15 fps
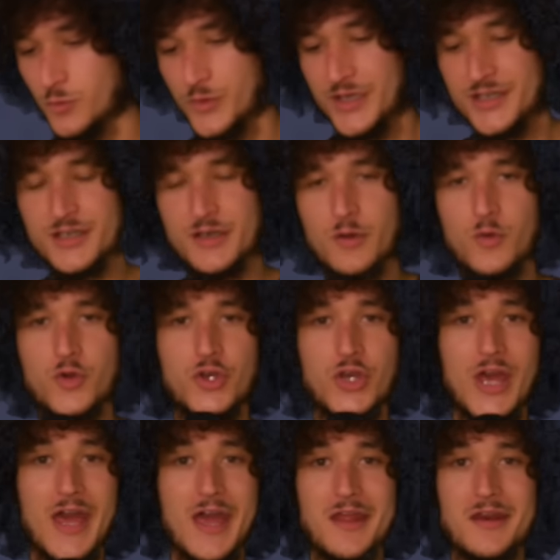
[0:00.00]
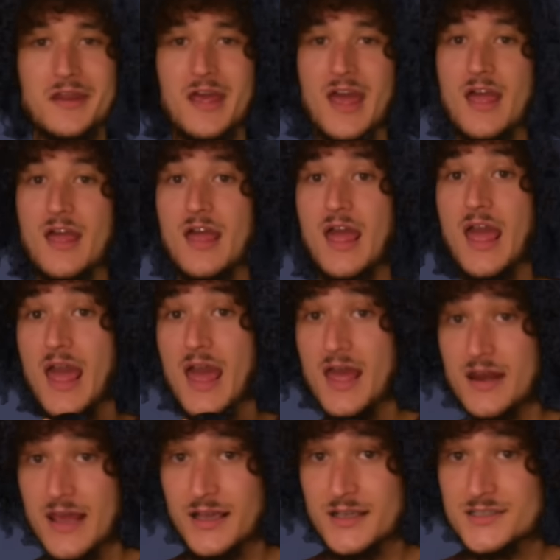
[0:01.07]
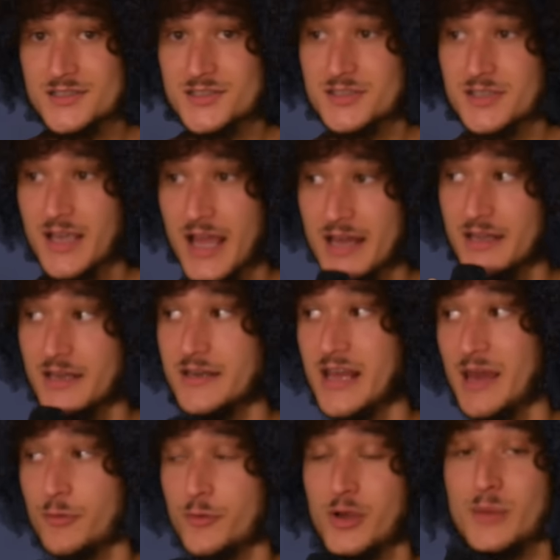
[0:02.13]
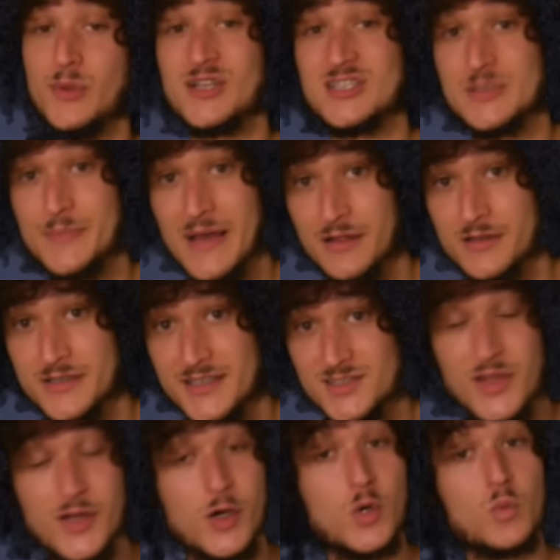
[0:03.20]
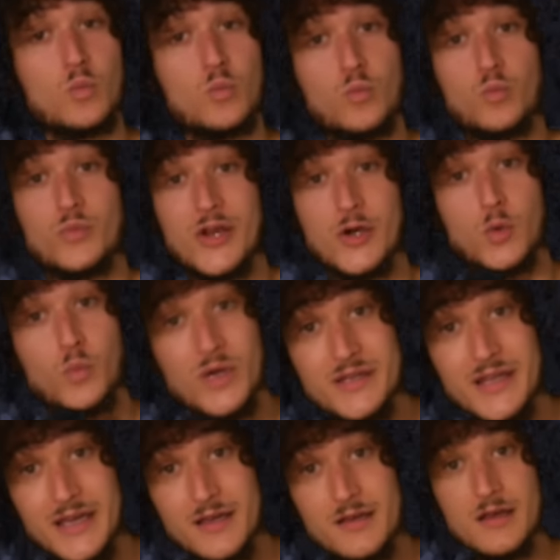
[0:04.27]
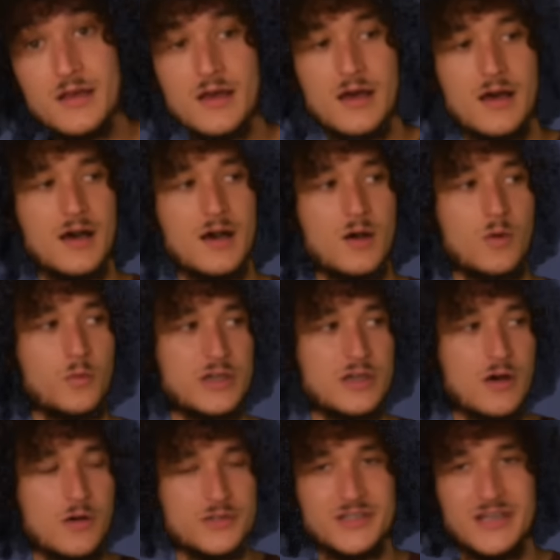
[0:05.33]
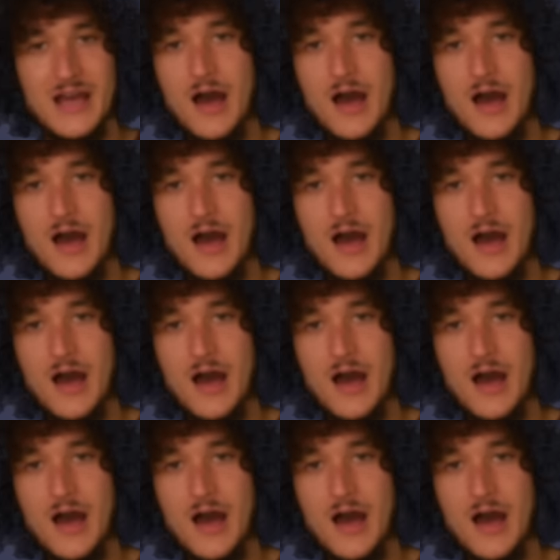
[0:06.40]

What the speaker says: we can annex any neighboring municipalities that are willing. We call it an